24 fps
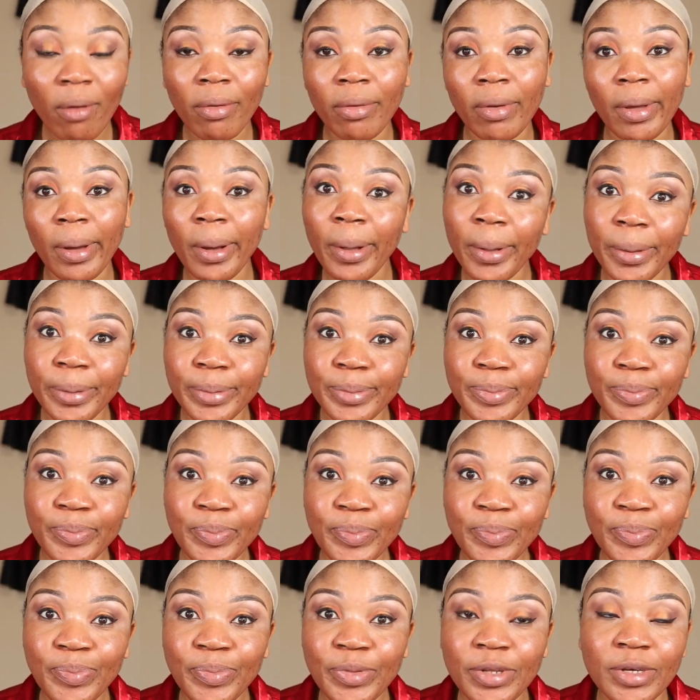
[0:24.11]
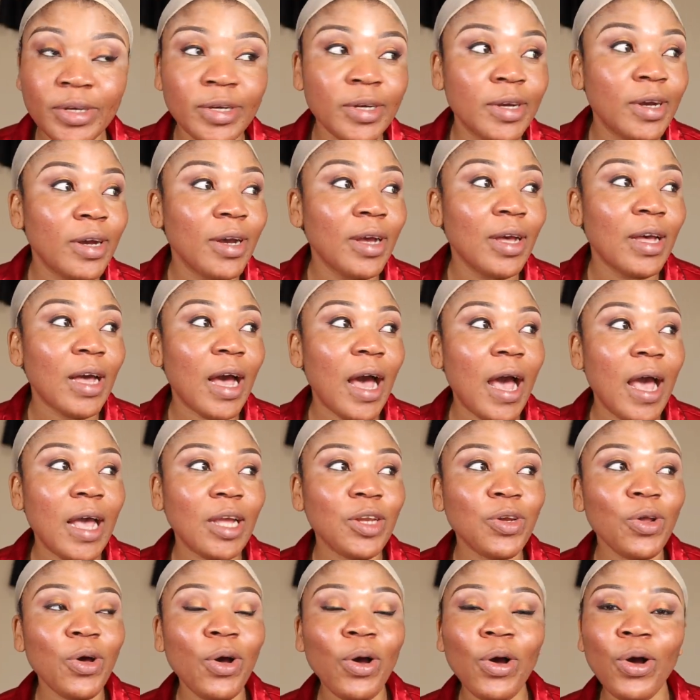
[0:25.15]
girl, I
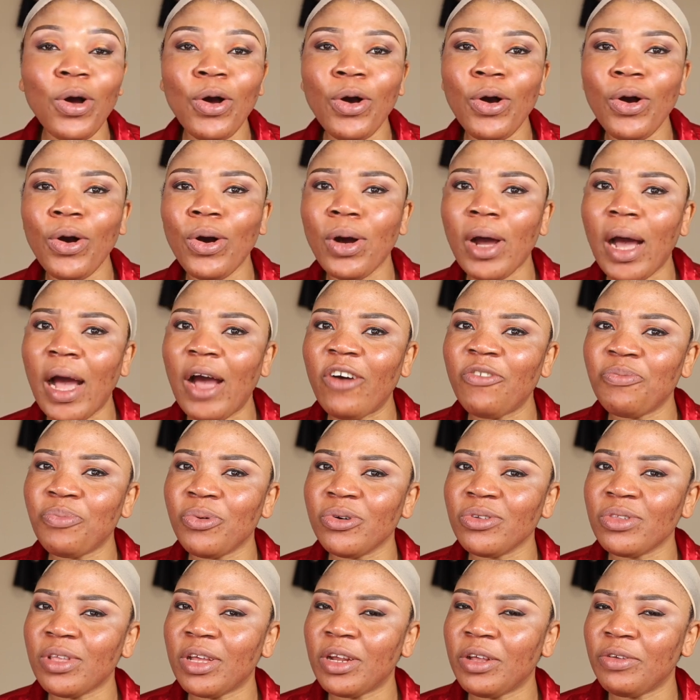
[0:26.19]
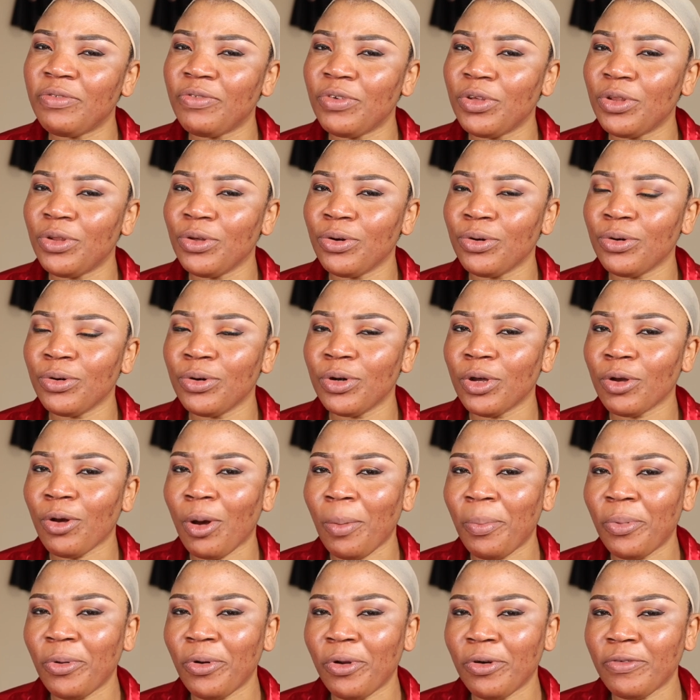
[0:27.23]
know I posted a video a
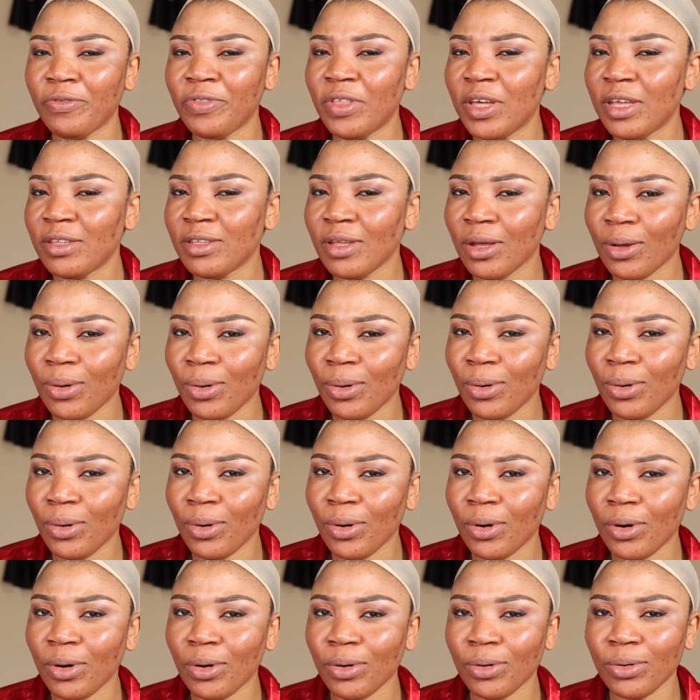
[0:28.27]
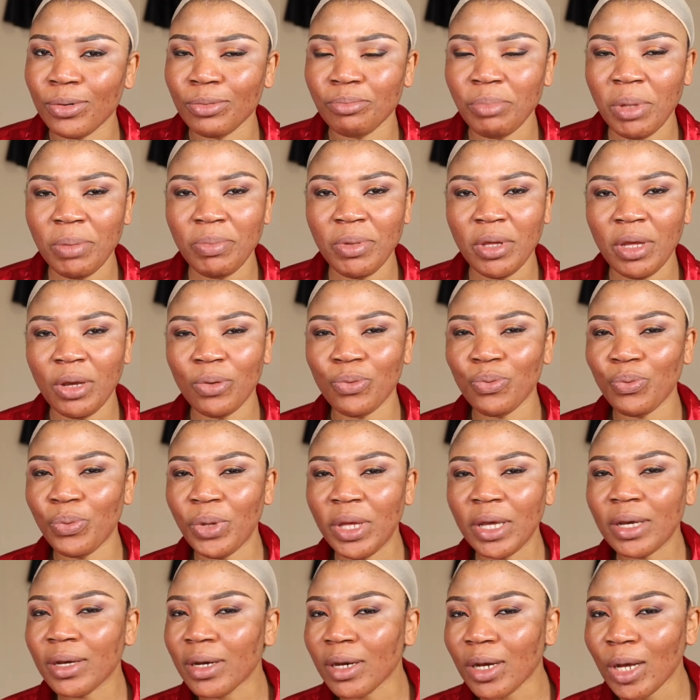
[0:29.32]
couple of days ago or maybe a
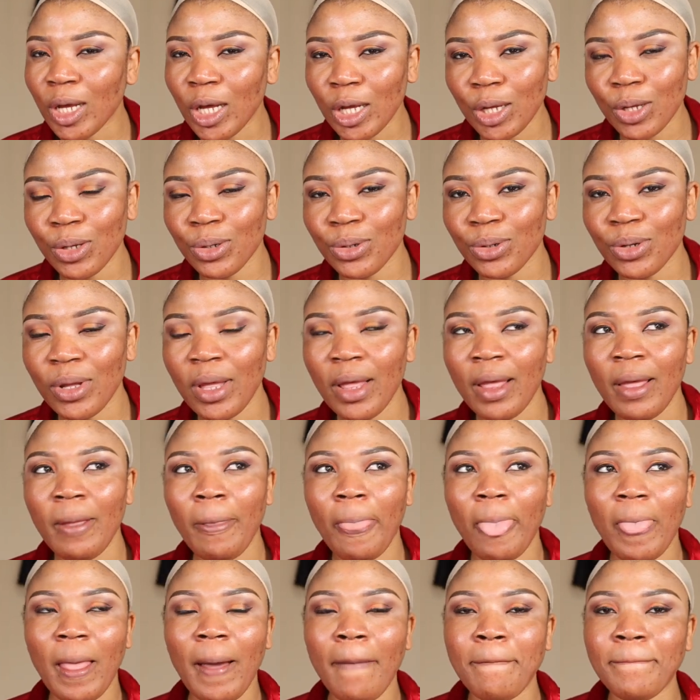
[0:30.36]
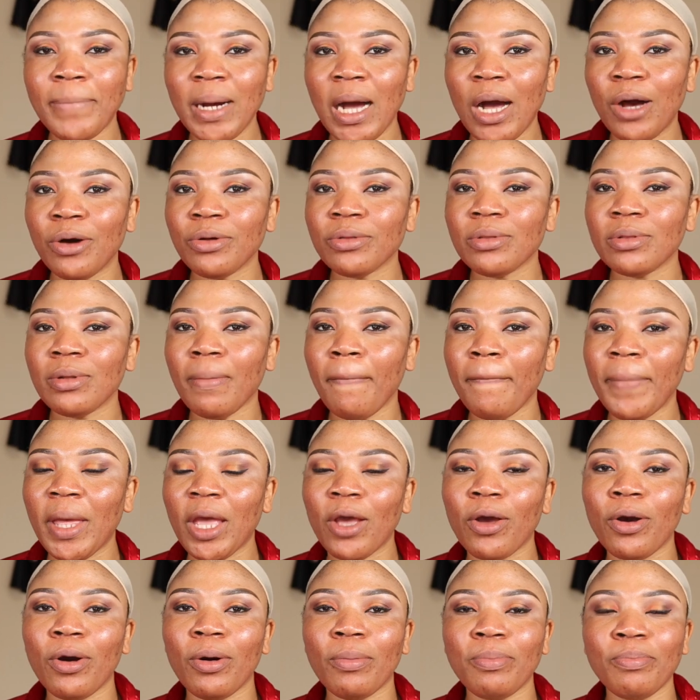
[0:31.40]
week ago about the
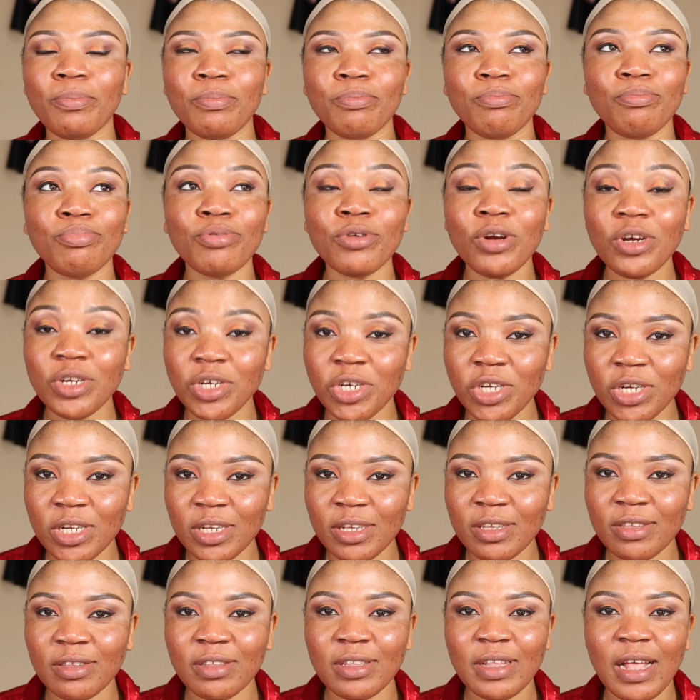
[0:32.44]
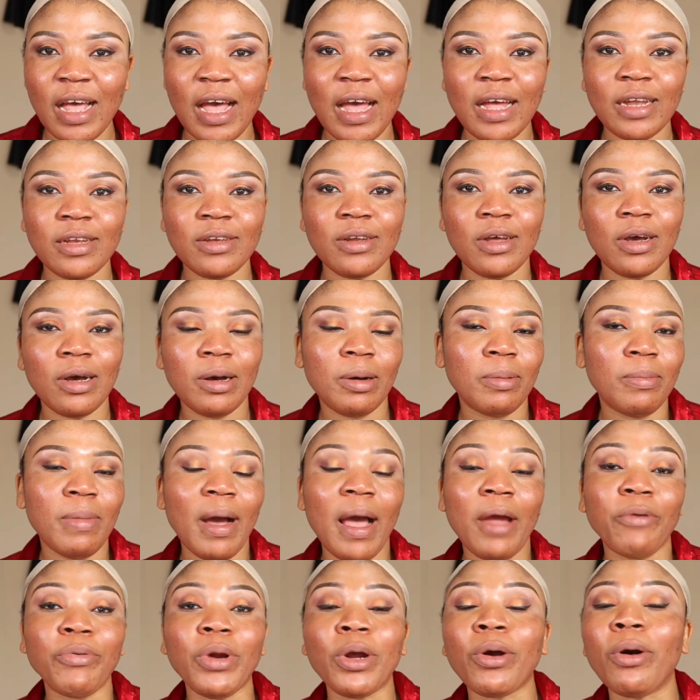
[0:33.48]
makeup brushes that
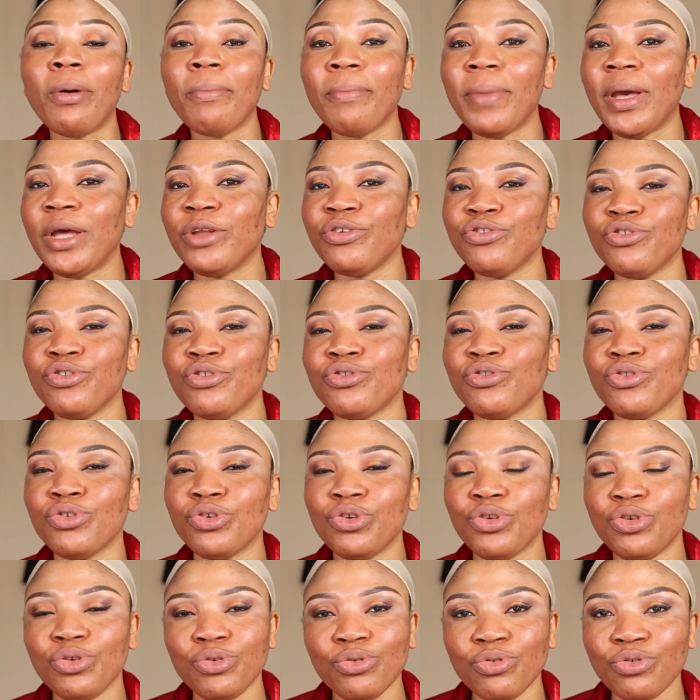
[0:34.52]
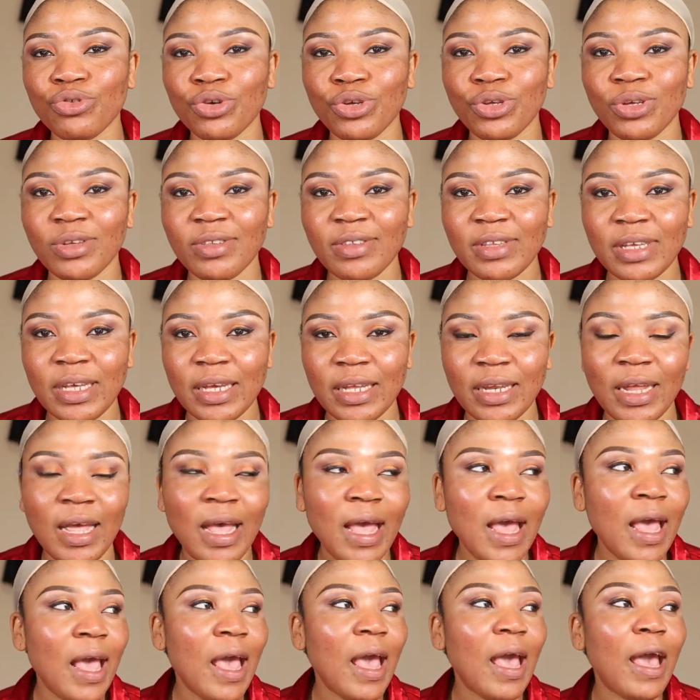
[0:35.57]
I recommend you to use on your skin,
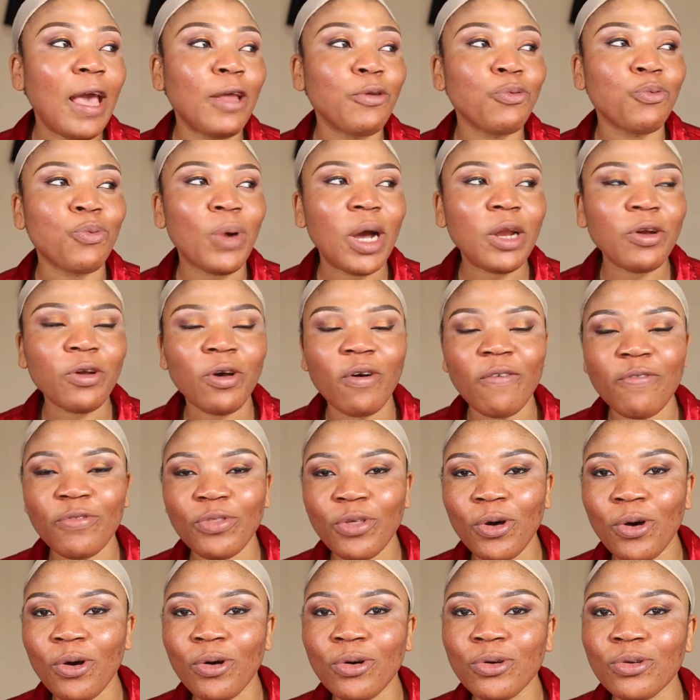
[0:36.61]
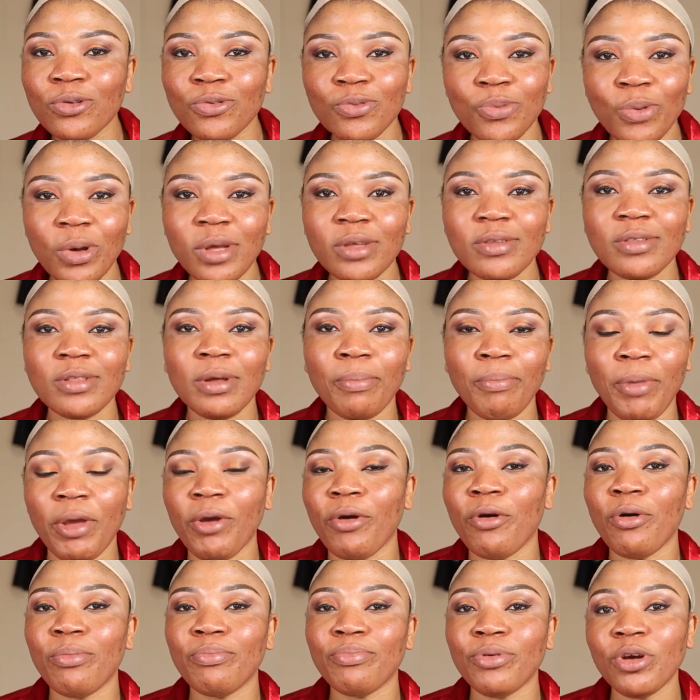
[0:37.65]
and one of those was the
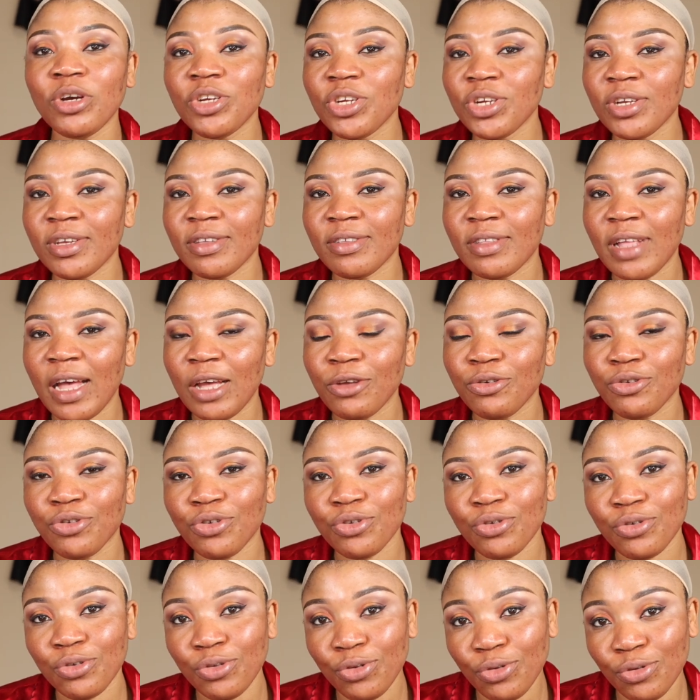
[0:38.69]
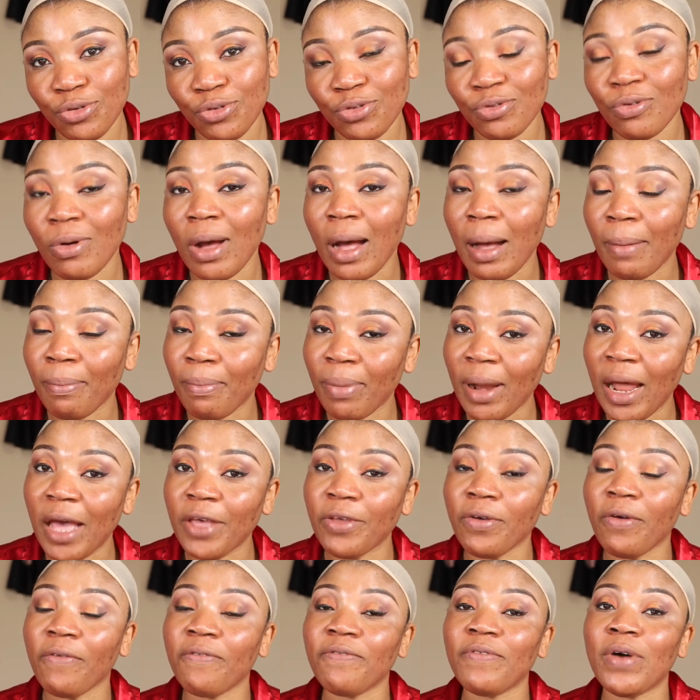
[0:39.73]
makeup brushes that you should use to apply
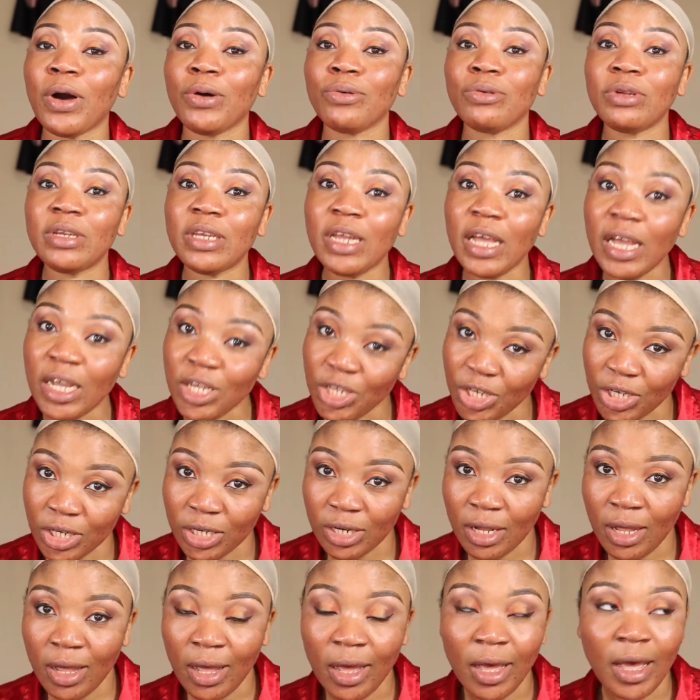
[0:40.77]
your foundation.